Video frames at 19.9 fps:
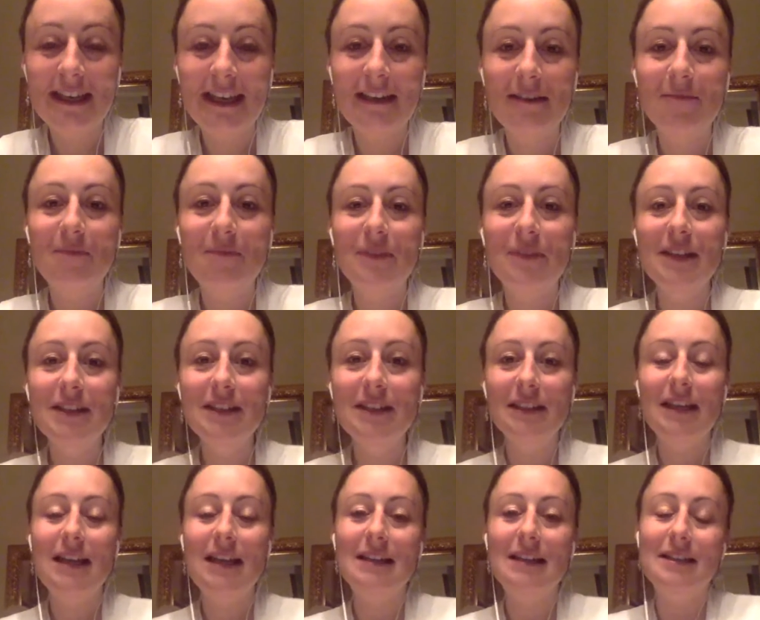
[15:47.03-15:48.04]
And this
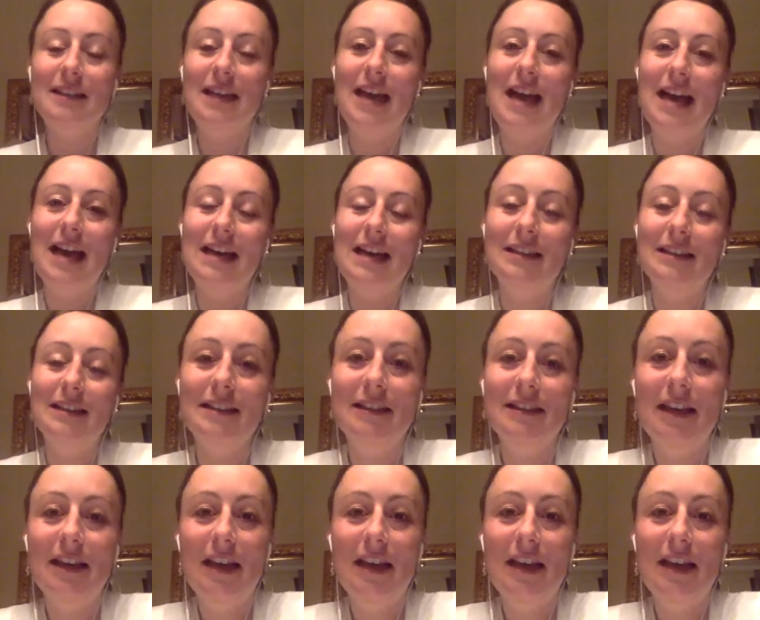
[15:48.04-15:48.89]
class has